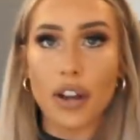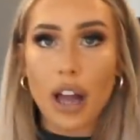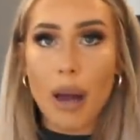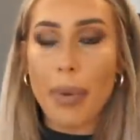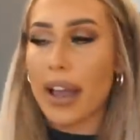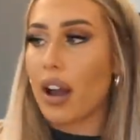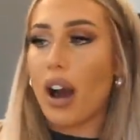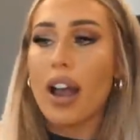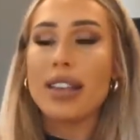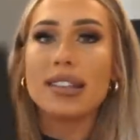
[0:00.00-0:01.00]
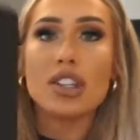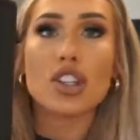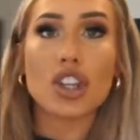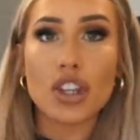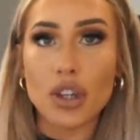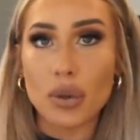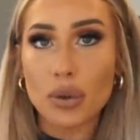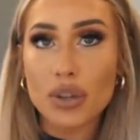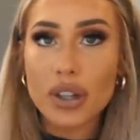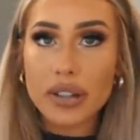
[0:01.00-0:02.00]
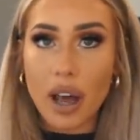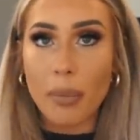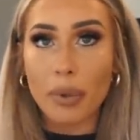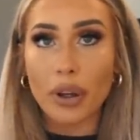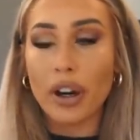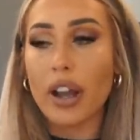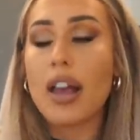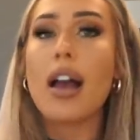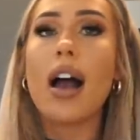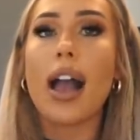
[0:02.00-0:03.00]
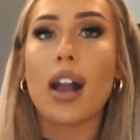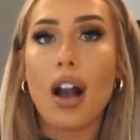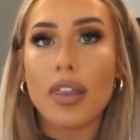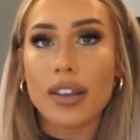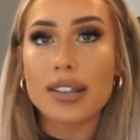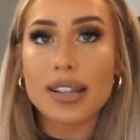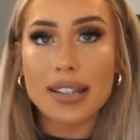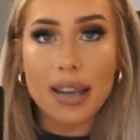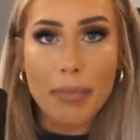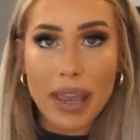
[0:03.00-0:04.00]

cup I got is this huge tumbler. I got this to make